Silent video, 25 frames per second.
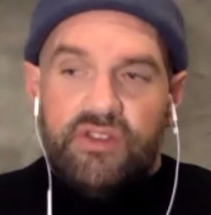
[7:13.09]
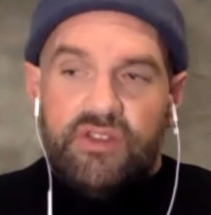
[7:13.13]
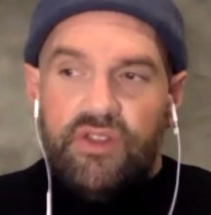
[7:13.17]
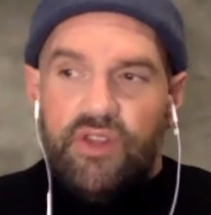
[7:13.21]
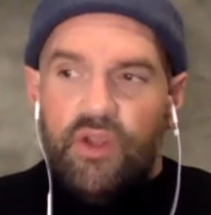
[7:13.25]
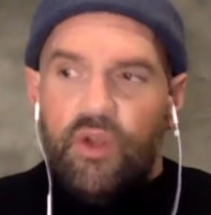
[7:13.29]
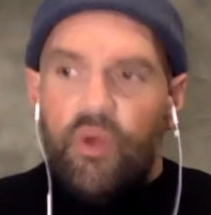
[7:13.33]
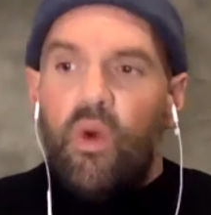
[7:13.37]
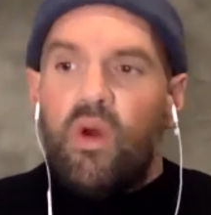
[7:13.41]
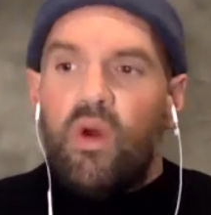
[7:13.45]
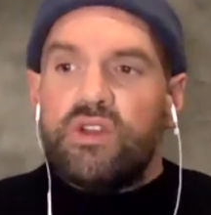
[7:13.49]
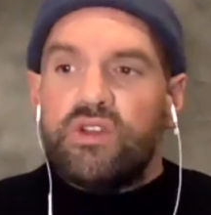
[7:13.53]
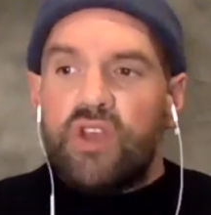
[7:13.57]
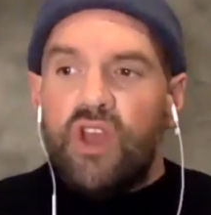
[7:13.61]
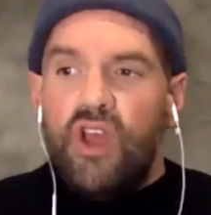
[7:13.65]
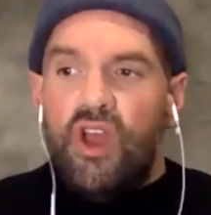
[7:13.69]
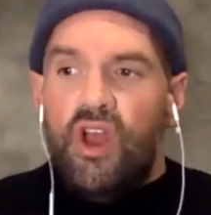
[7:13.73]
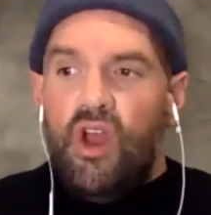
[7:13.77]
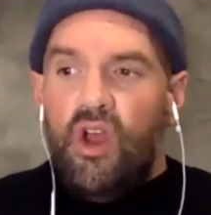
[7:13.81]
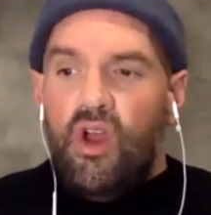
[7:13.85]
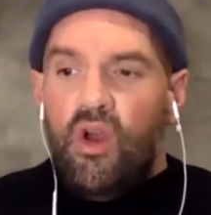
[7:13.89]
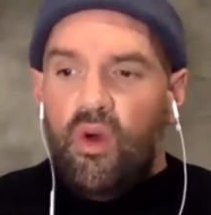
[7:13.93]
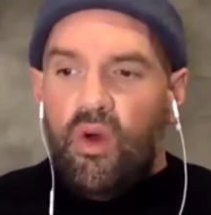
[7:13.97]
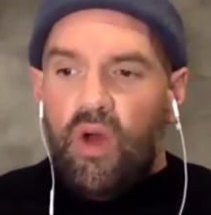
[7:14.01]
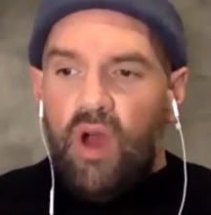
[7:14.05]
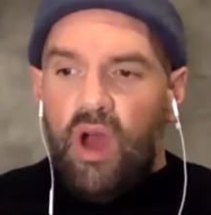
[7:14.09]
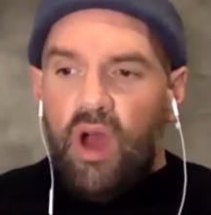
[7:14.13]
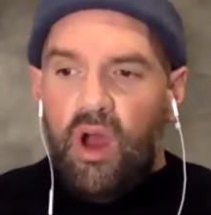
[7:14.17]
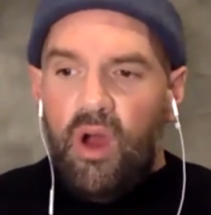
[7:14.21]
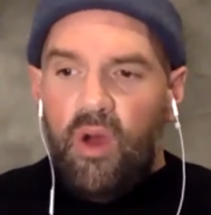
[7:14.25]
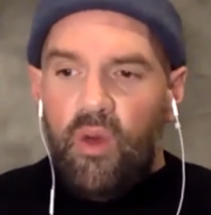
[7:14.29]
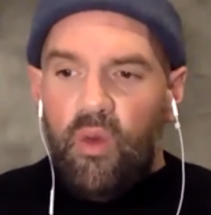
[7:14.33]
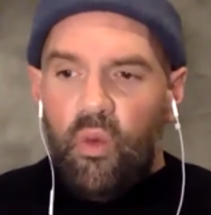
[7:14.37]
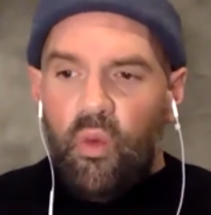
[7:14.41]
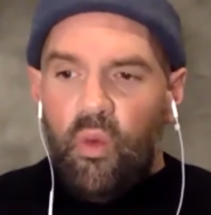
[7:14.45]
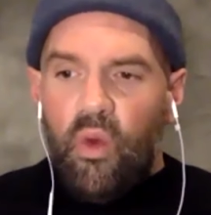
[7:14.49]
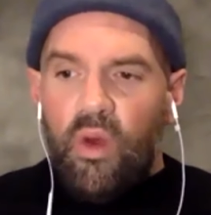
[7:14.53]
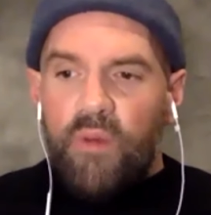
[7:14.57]
So there was
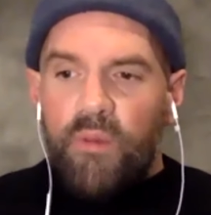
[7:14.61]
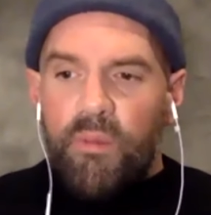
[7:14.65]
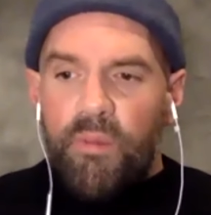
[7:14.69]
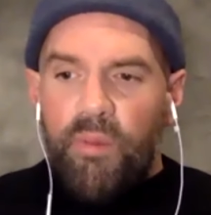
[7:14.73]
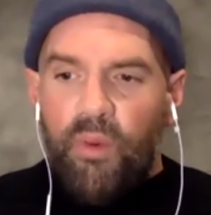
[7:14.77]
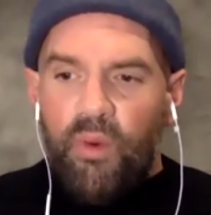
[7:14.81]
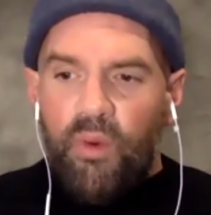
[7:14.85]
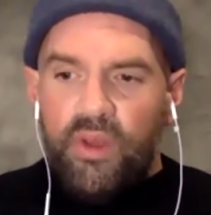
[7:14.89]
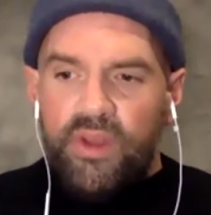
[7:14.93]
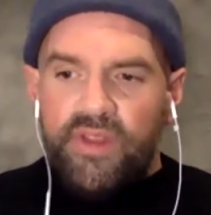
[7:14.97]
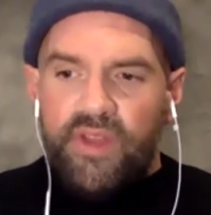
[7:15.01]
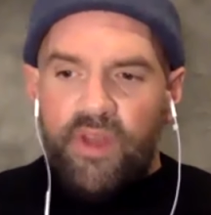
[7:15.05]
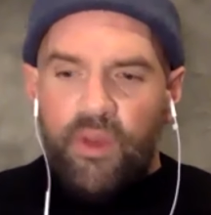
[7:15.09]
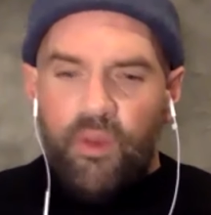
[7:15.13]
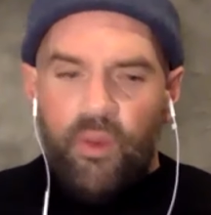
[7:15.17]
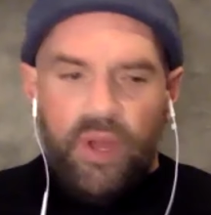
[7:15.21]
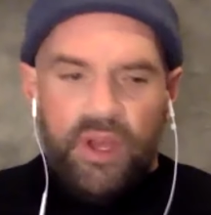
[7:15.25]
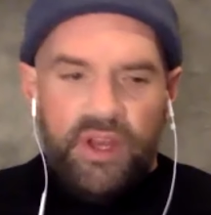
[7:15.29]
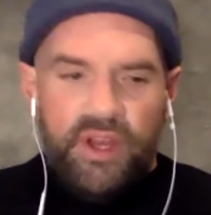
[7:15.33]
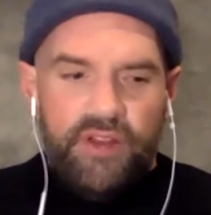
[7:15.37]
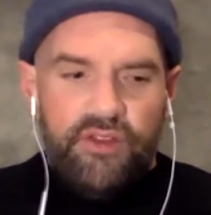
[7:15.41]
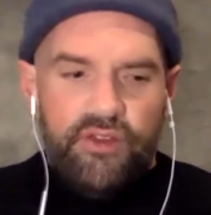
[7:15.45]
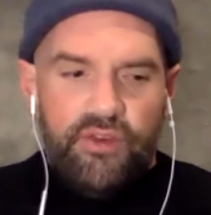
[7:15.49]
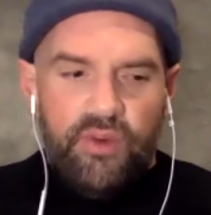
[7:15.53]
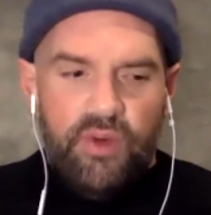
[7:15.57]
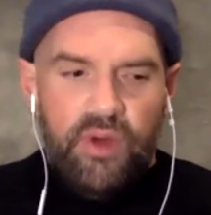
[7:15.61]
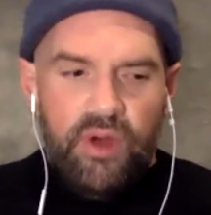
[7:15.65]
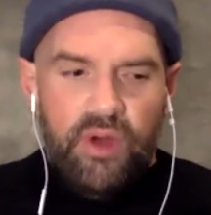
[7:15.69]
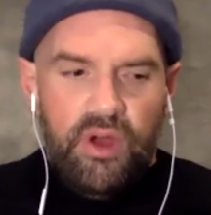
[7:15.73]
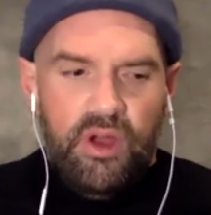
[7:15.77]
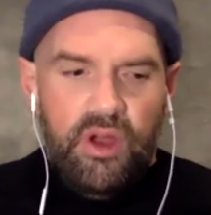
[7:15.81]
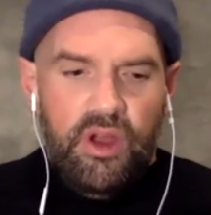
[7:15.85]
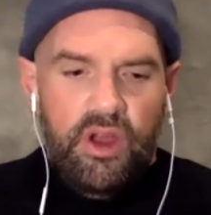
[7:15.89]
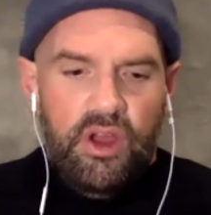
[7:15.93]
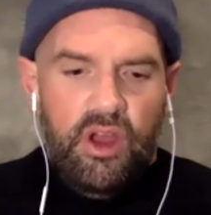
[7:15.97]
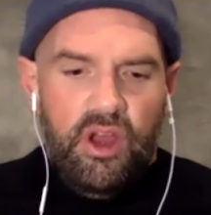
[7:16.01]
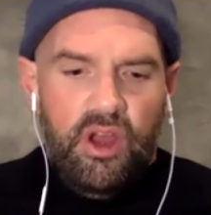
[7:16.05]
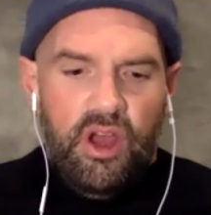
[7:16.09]
uh, one point I went into a,
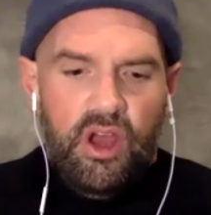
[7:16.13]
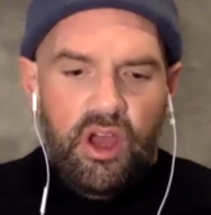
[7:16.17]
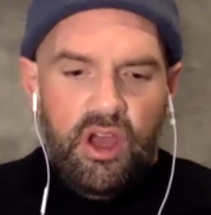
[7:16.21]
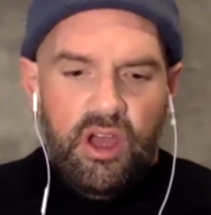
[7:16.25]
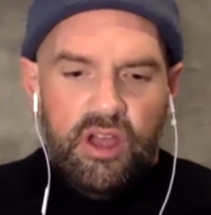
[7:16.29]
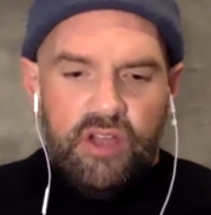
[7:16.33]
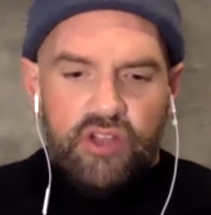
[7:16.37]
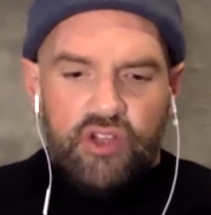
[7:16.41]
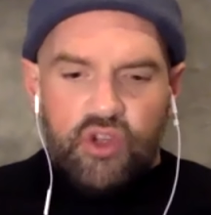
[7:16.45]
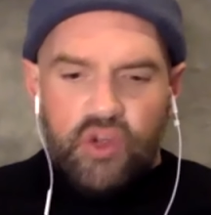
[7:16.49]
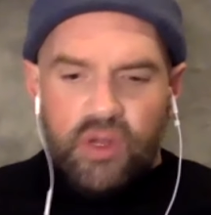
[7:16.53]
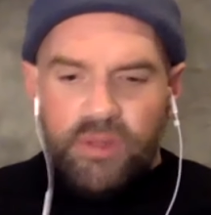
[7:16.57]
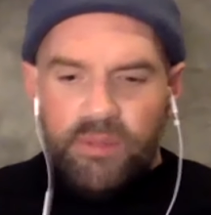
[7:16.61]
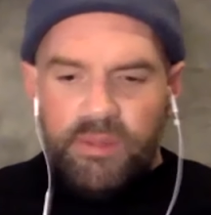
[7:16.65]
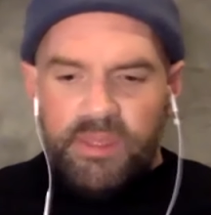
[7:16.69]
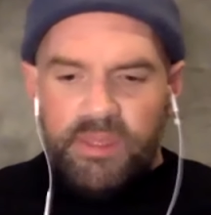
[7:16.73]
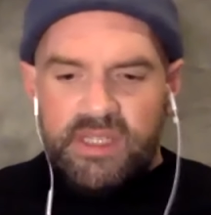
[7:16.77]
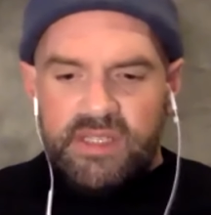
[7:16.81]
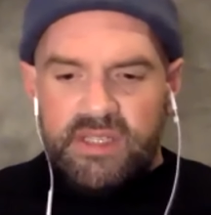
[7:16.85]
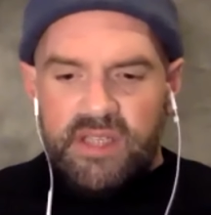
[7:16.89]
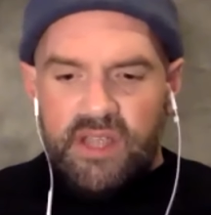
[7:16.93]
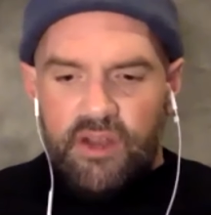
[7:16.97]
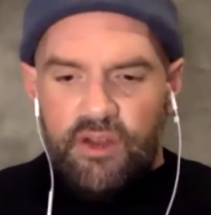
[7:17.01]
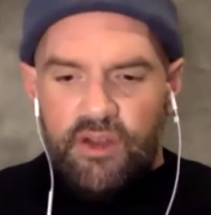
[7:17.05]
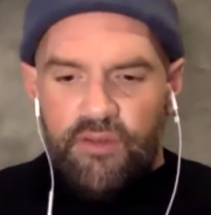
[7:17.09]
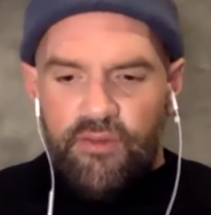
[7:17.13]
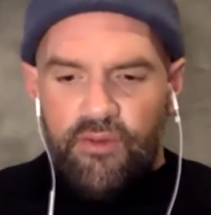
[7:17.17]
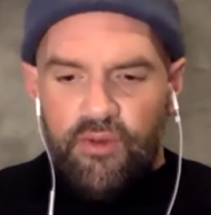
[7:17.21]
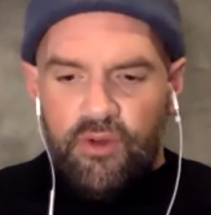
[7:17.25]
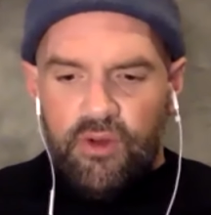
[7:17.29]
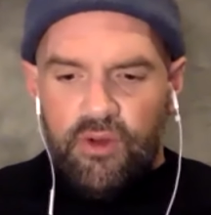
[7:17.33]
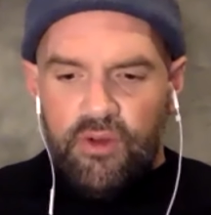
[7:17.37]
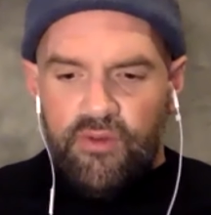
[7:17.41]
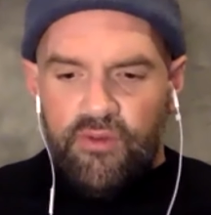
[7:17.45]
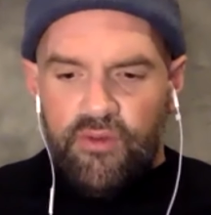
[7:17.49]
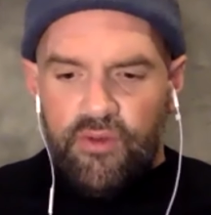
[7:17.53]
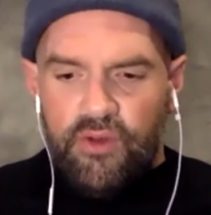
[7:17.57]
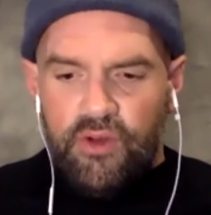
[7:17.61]
a treatment center
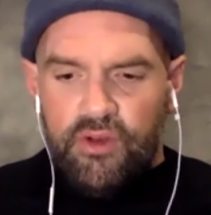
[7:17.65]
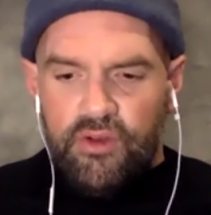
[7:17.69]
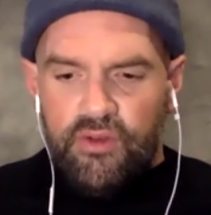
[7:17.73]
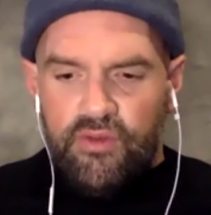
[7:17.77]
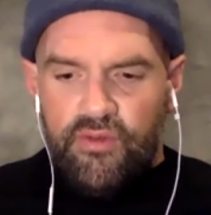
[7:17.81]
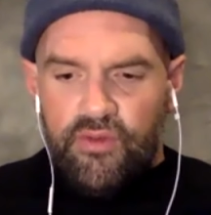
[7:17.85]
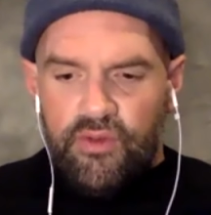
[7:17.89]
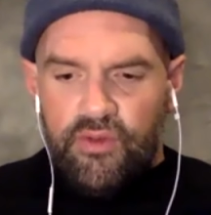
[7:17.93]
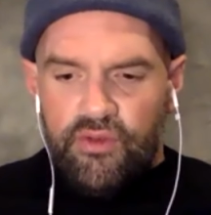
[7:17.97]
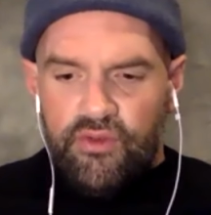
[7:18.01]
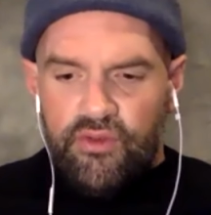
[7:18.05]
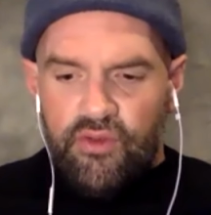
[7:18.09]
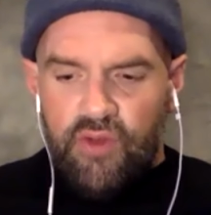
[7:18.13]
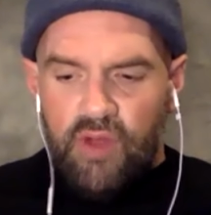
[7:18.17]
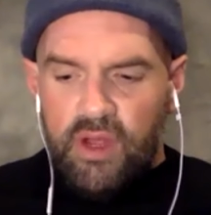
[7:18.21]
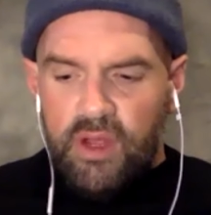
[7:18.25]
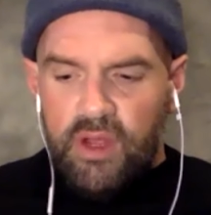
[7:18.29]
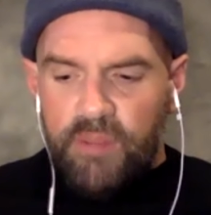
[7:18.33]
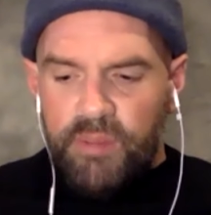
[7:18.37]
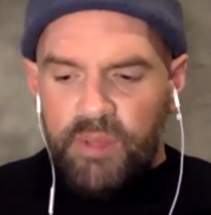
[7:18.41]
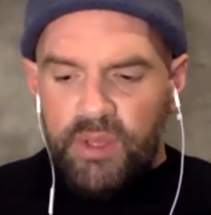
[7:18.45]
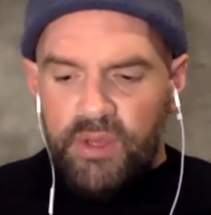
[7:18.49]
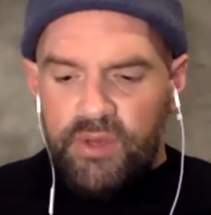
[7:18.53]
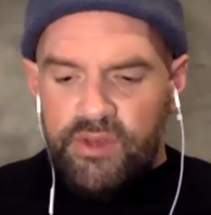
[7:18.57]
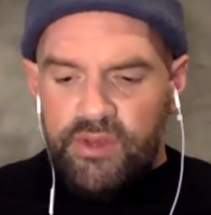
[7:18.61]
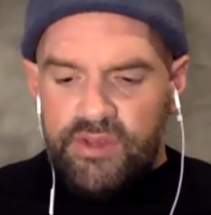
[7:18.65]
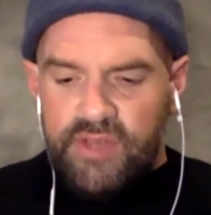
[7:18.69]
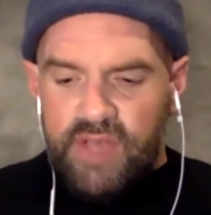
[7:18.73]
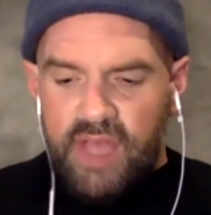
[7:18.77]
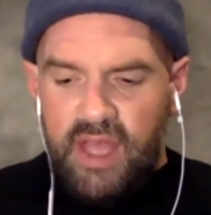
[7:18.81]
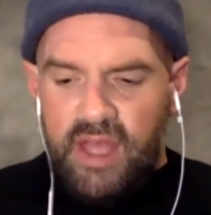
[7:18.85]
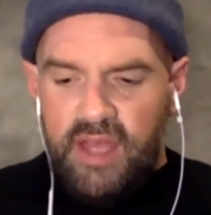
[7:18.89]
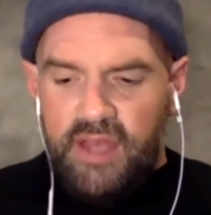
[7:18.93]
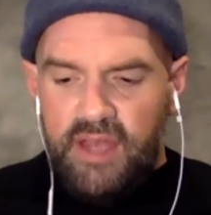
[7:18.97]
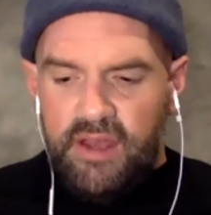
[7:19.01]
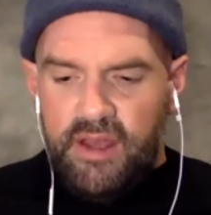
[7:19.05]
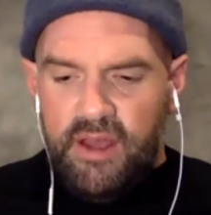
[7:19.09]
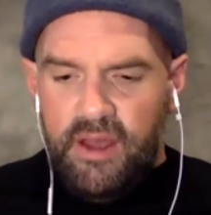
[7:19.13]
for, for, for drug abuse
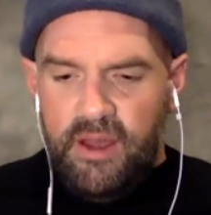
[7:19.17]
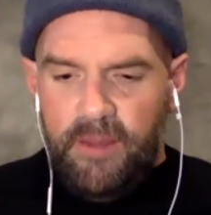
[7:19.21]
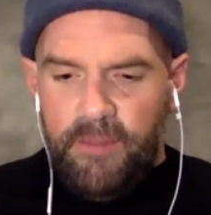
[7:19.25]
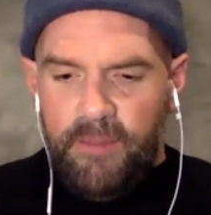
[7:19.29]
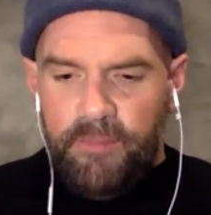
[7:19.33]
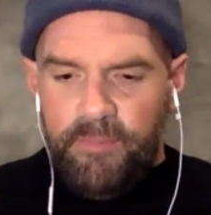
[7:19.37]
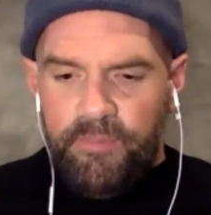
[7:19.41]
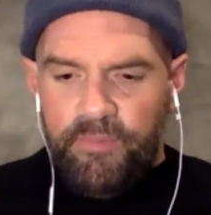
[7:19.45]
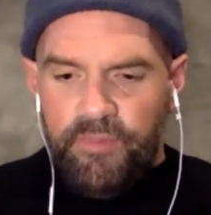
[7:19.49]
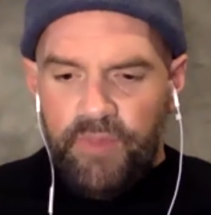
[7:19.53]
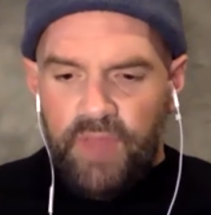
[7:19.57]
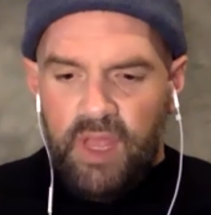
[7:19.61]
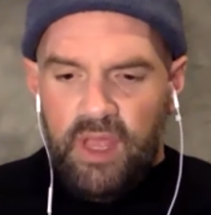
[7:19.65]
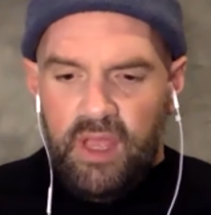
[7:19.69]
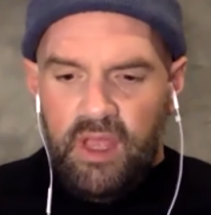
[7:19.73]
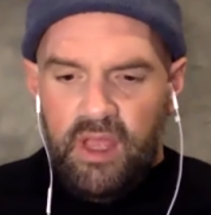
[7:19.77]
and, um,